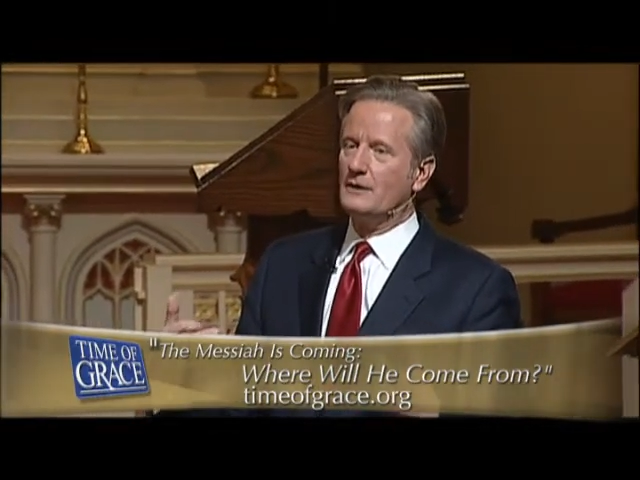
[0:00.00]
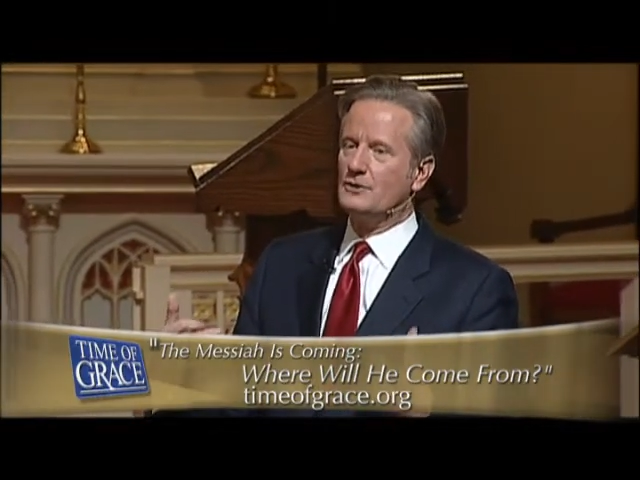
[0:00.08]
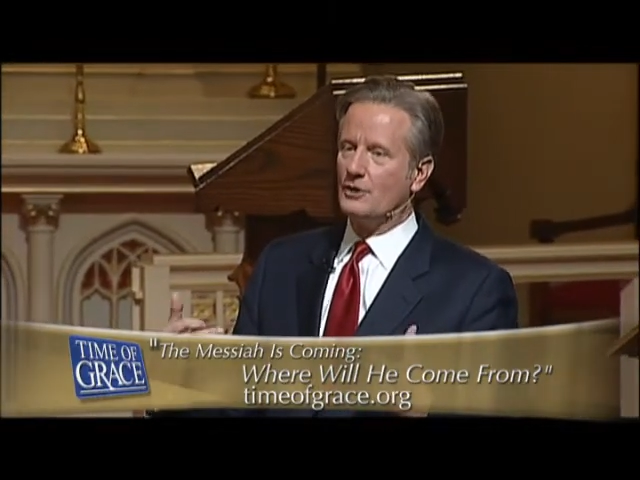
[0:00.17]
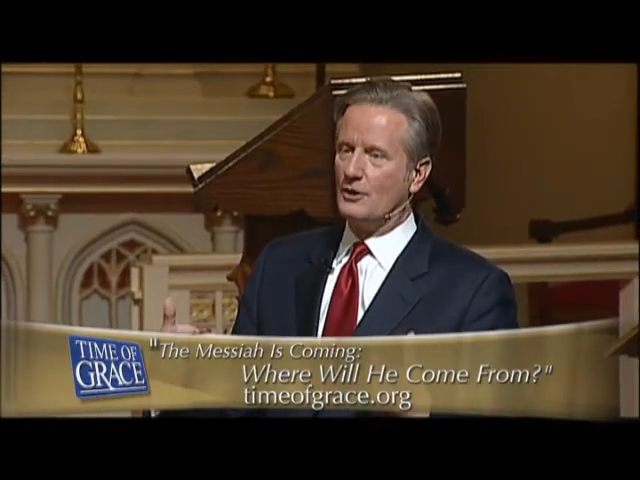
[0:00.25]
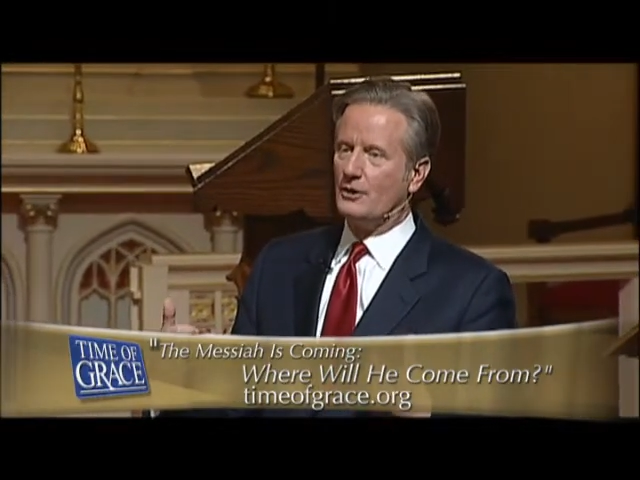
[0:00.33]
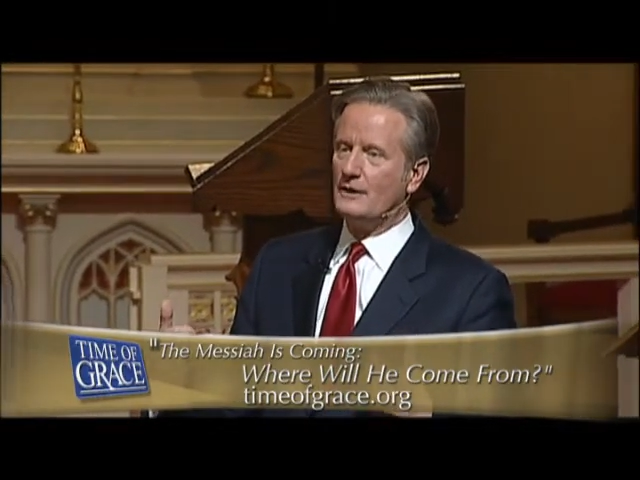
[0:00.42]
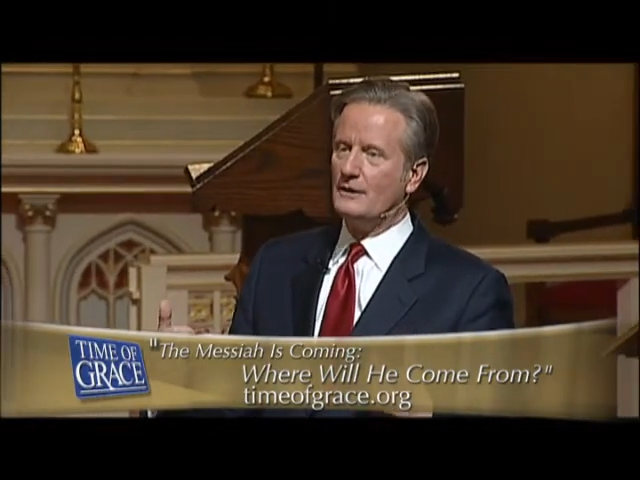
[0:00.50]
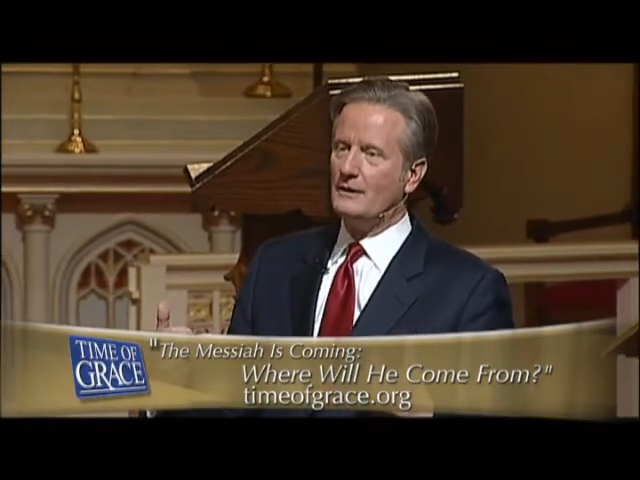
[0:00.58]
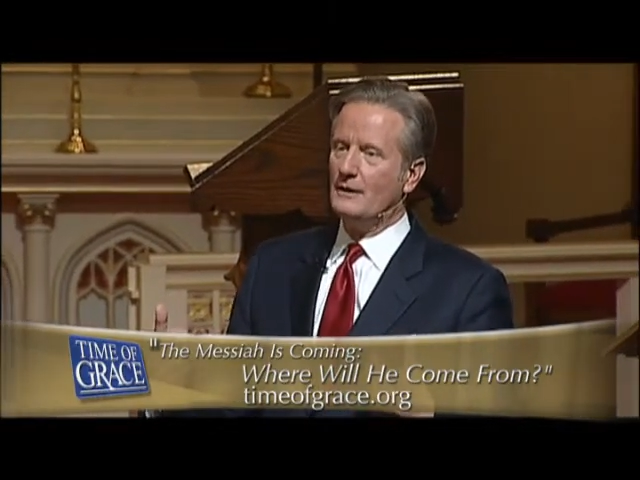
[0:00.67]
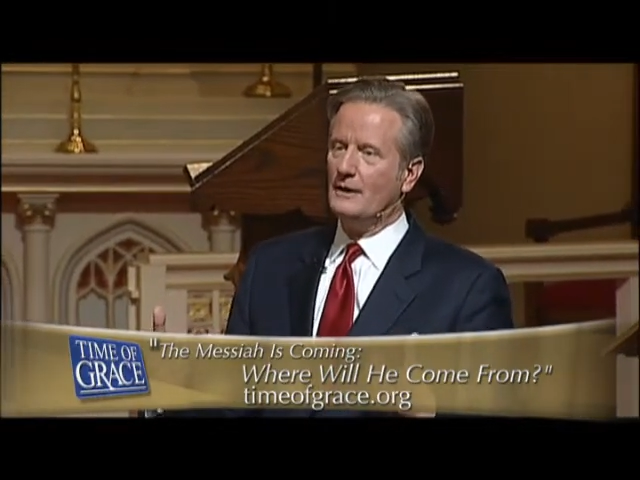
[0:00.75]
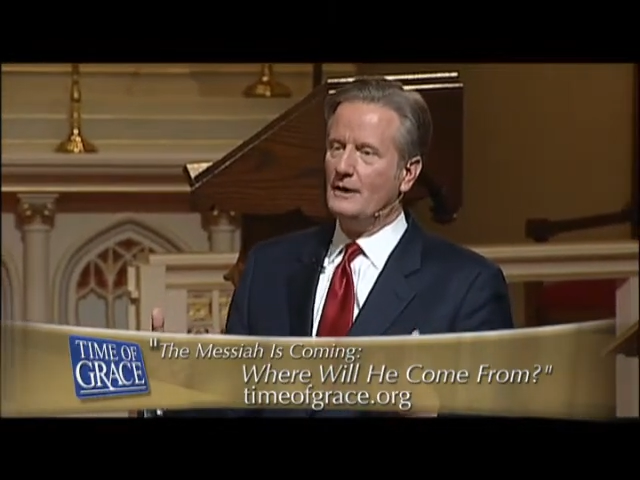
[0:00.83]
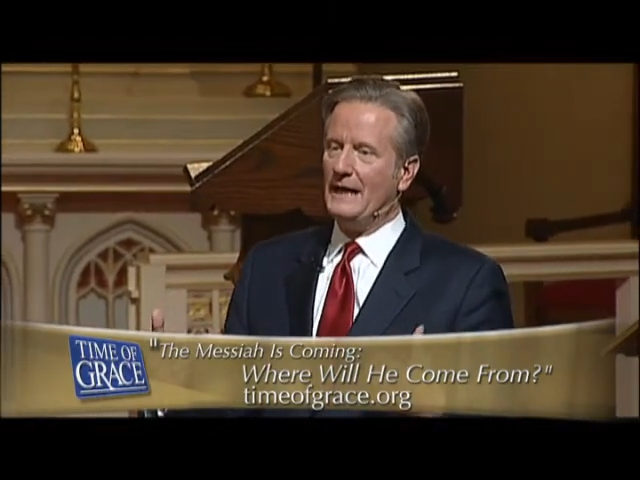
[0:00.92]
a donkey
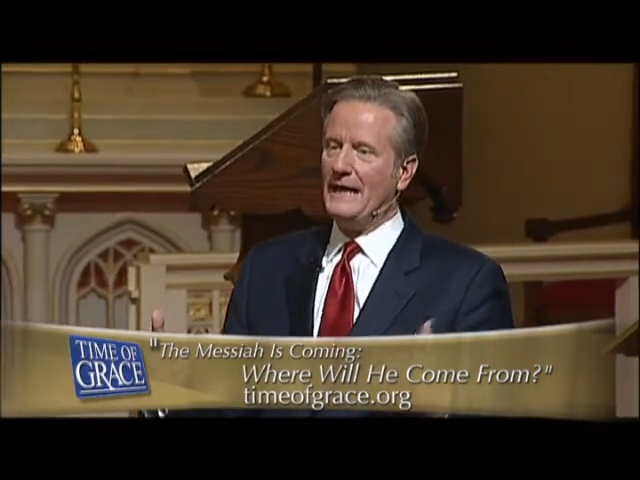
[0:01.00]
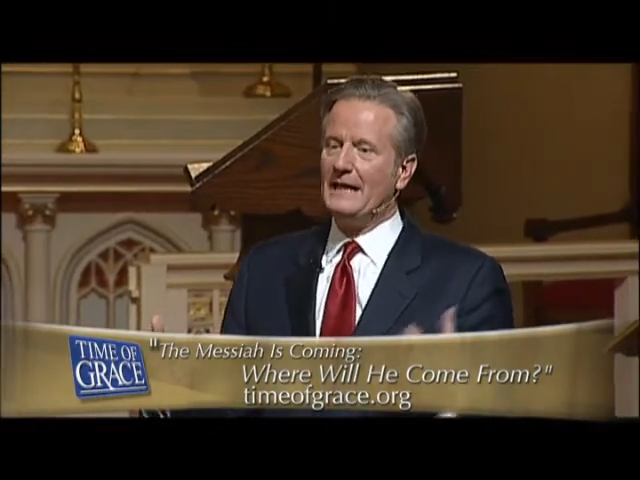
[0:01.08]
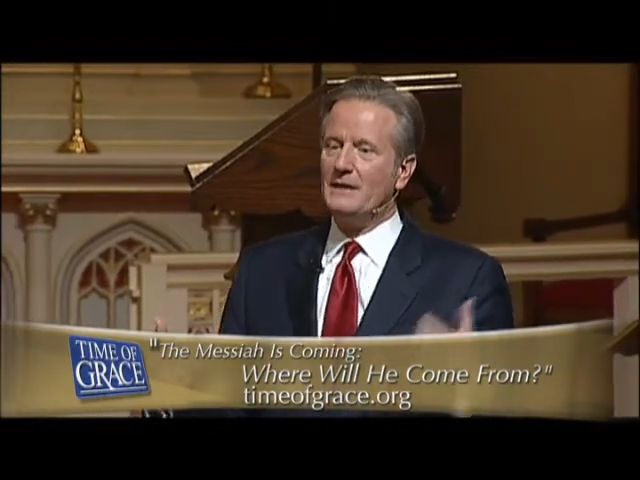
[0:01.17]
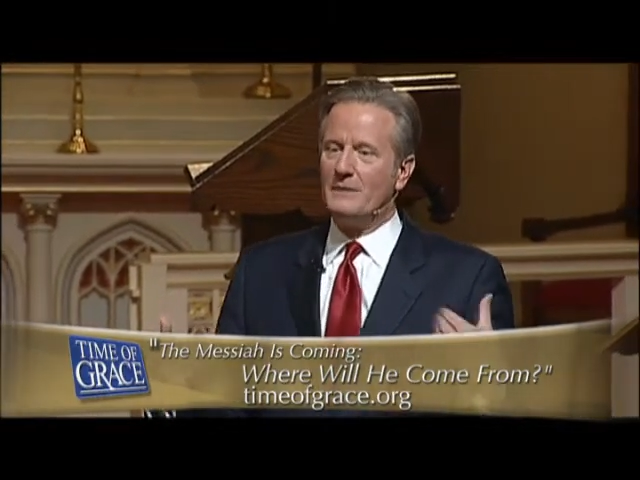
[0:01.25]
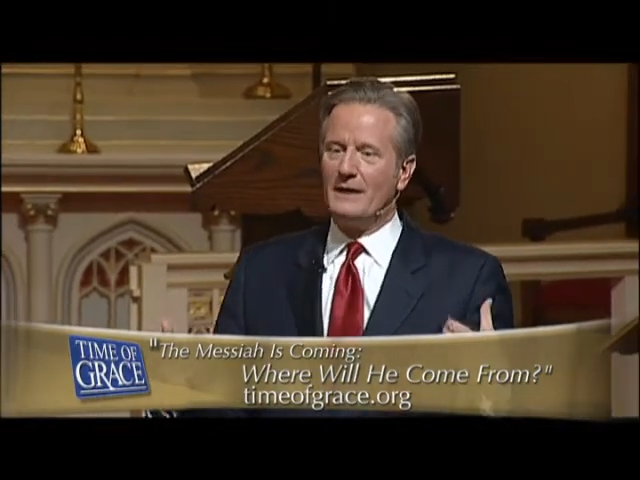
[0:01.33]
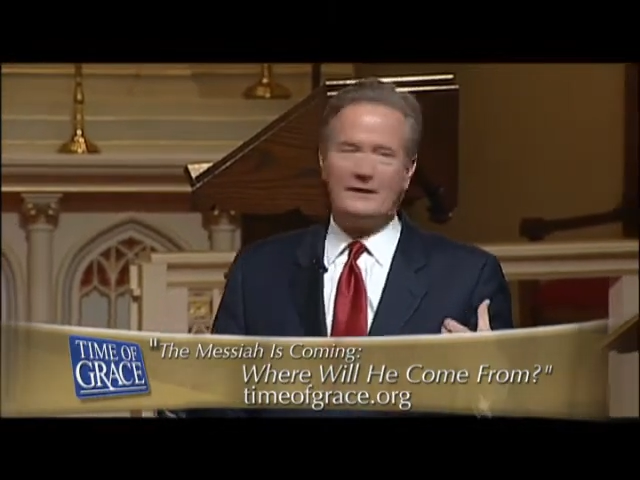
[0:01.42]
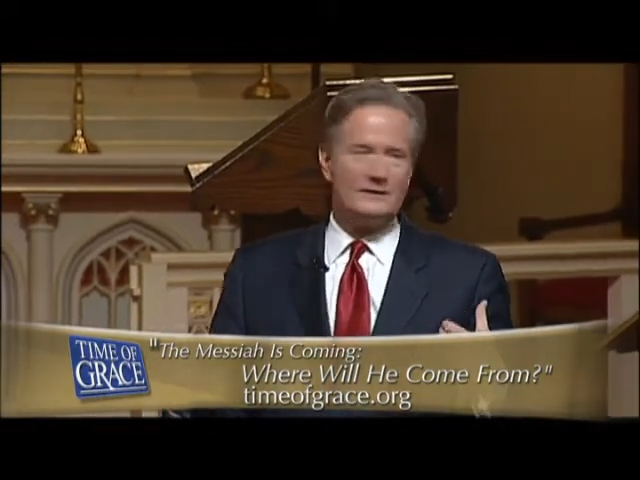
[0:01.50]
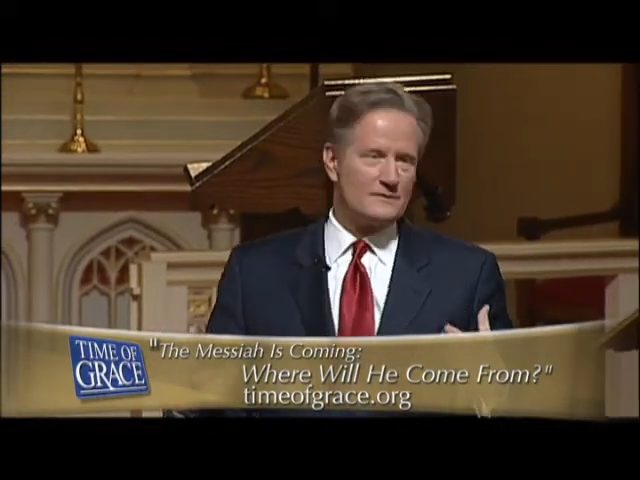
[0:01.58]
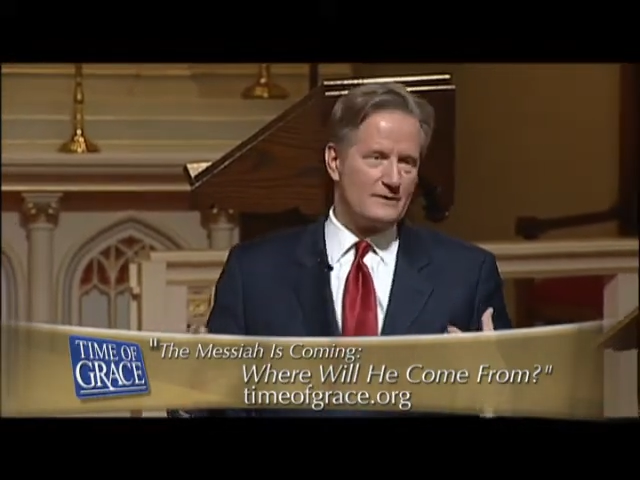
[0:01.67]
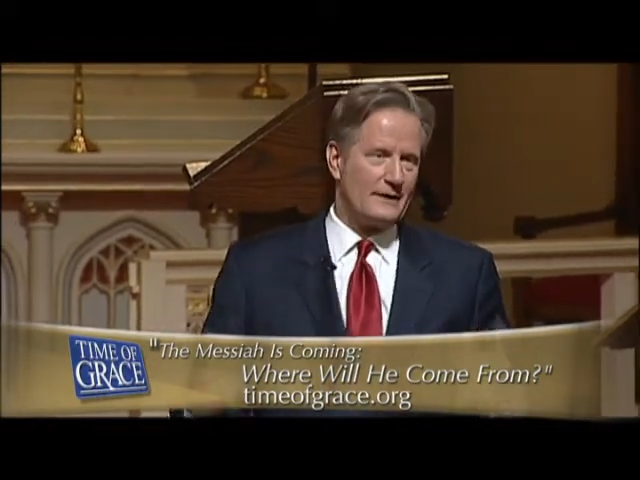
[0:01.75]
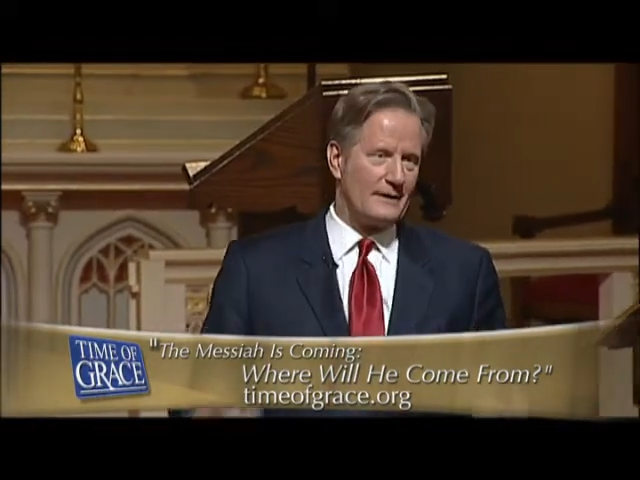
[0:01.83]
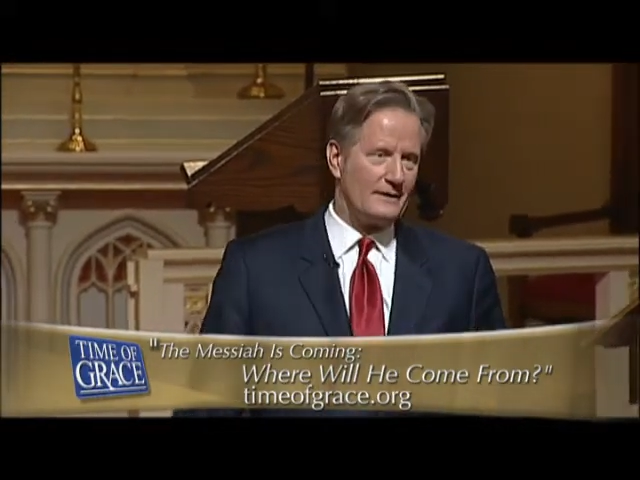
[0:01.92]
80 miles?